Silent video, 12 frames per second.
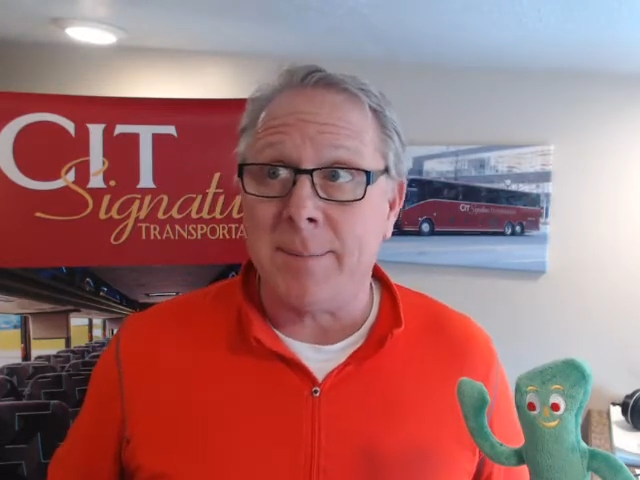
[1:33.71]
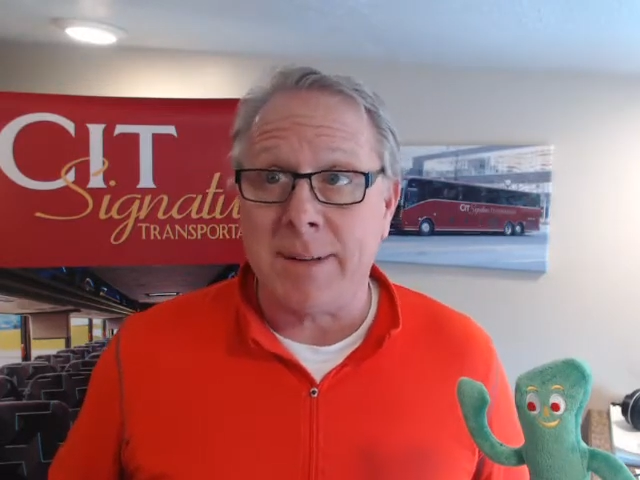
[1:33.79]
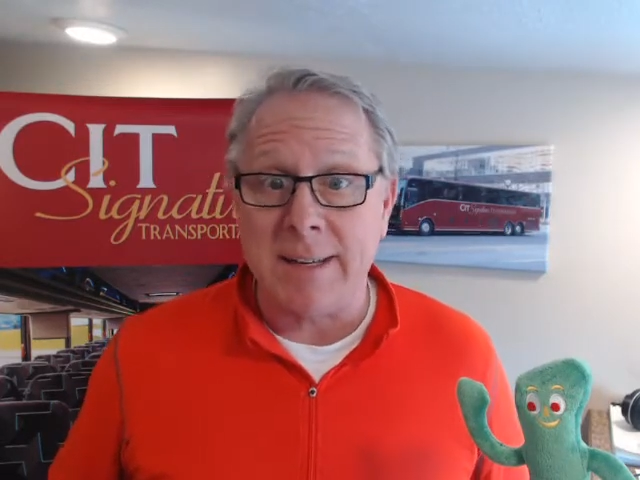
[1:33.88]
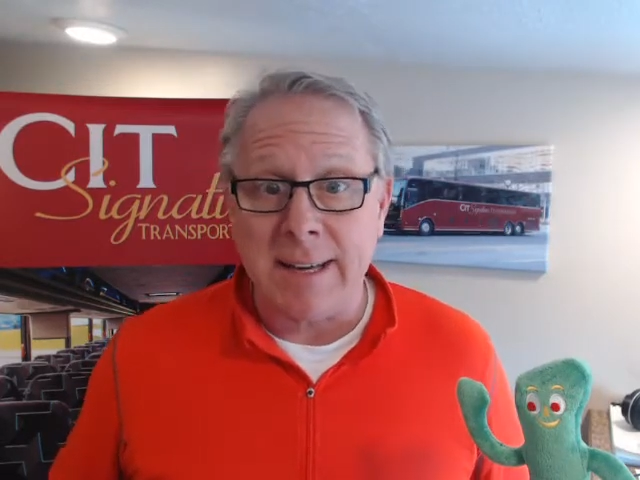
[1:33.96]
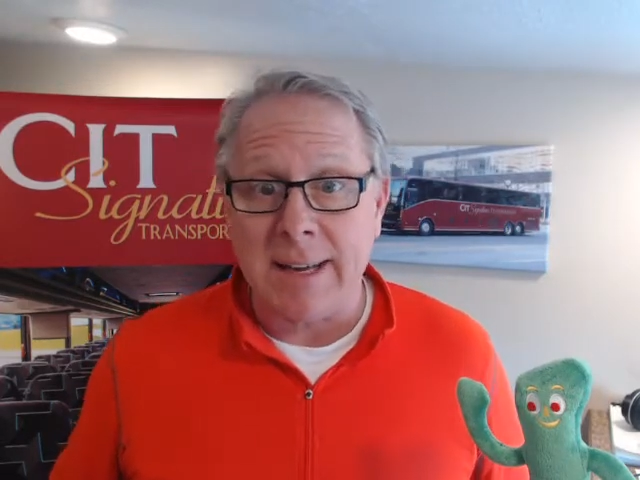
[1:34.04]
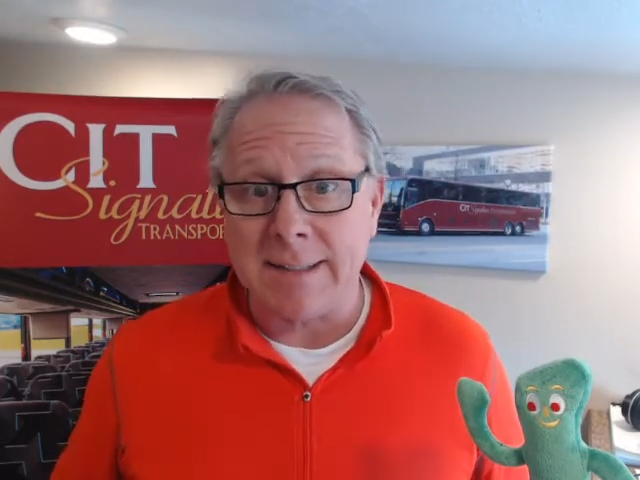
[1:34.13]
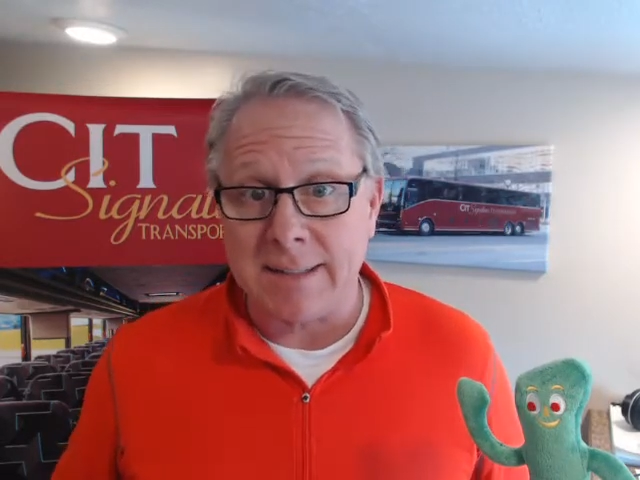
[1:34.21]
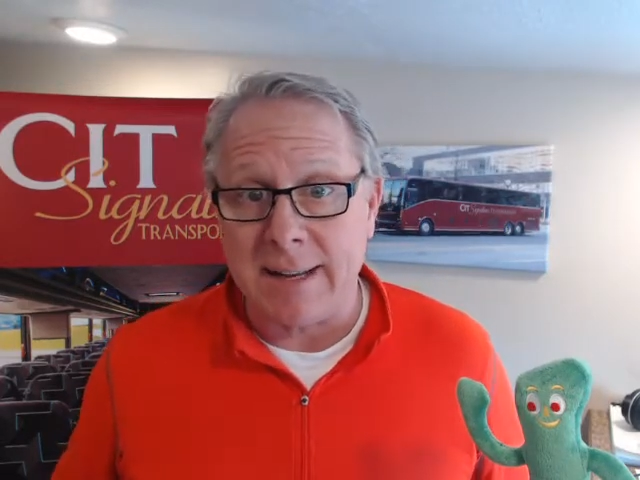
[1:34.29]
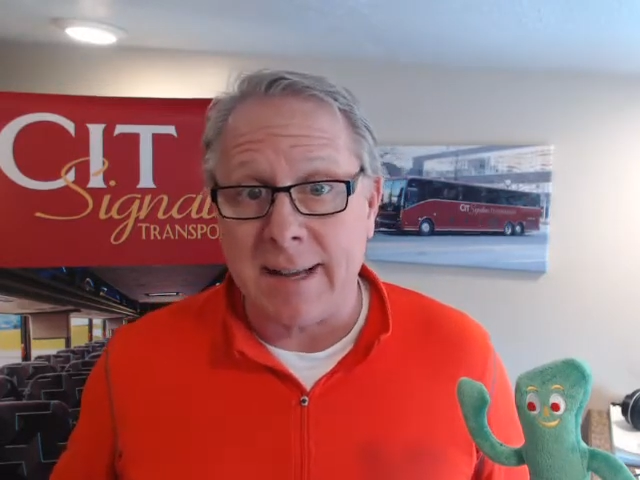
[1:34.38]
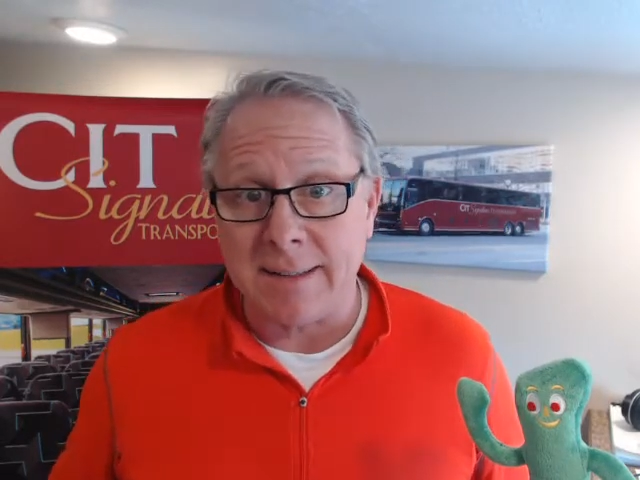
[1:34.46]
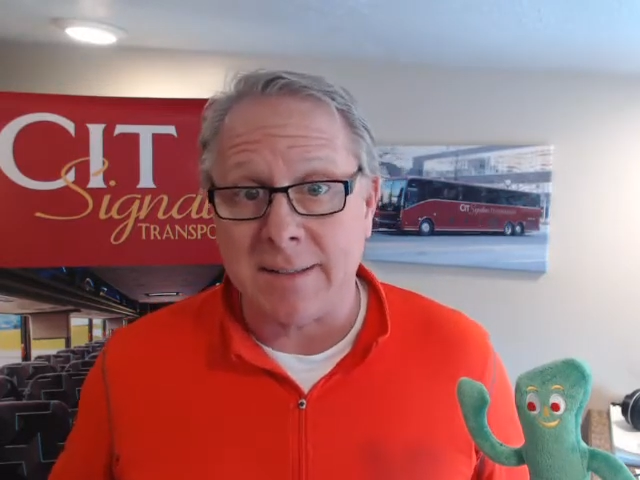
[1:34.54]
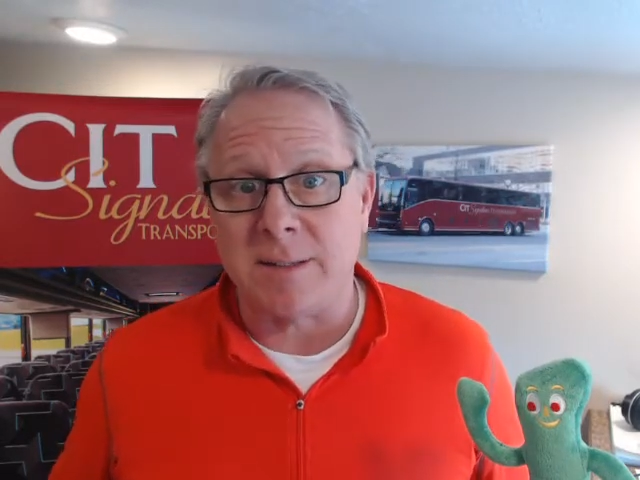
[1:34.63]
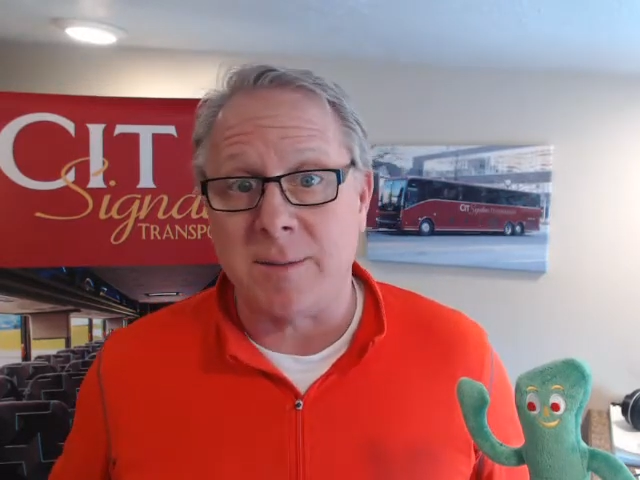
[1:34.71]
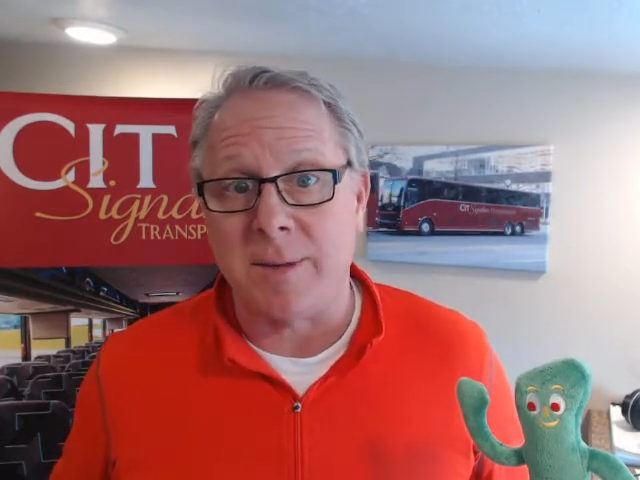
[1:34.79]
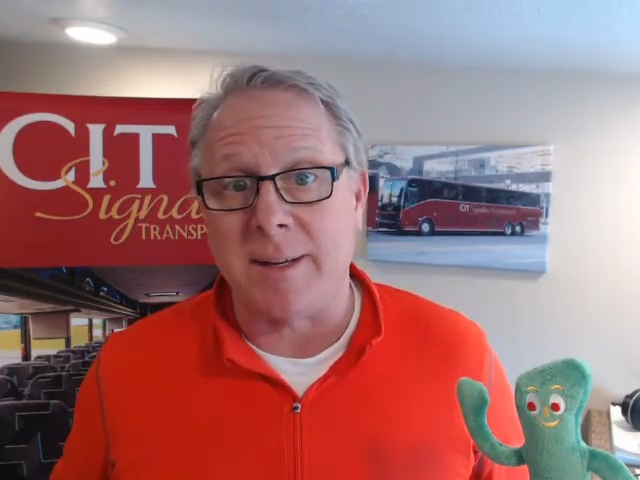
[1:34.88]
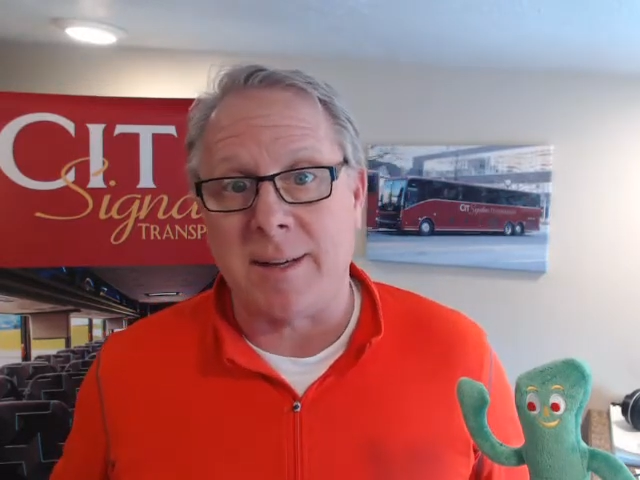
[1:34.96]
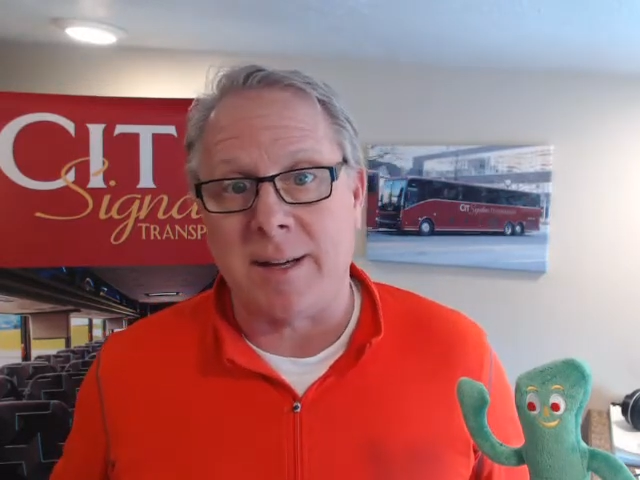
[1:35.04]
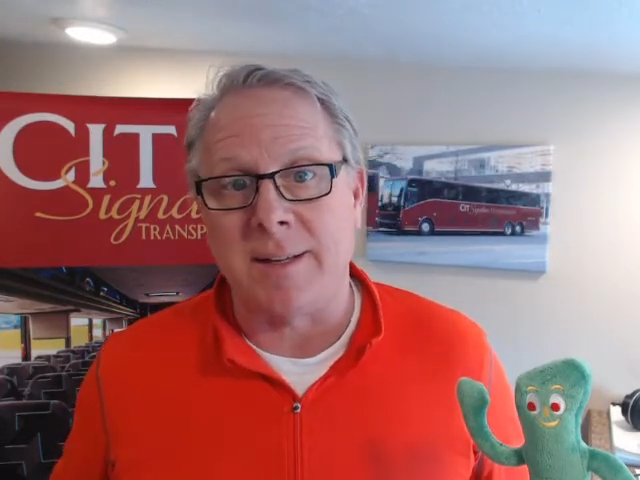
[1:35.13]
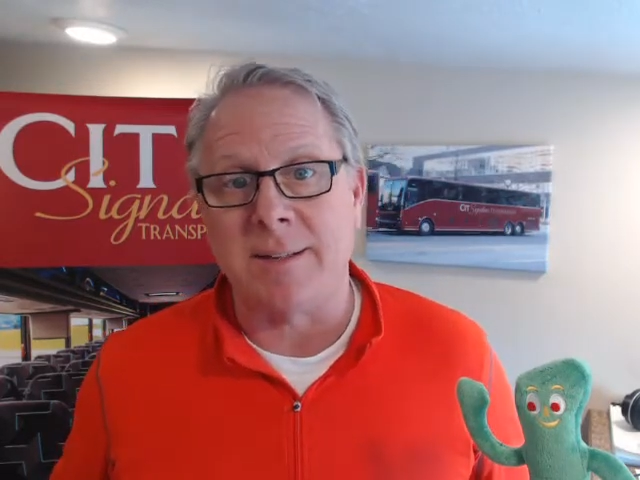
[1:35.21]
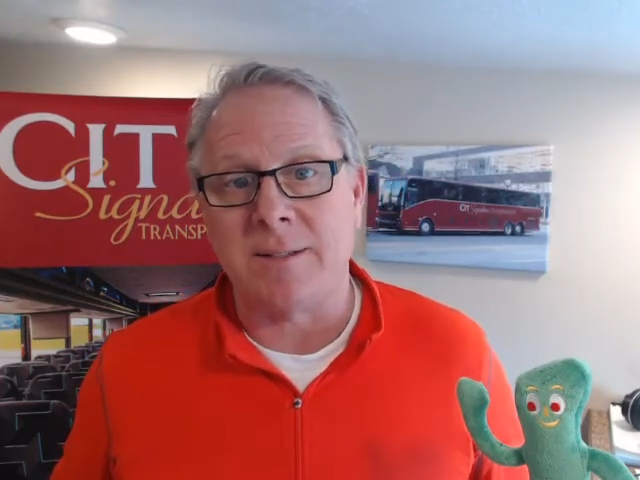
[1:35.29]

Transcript: but he hasn't answered me yet."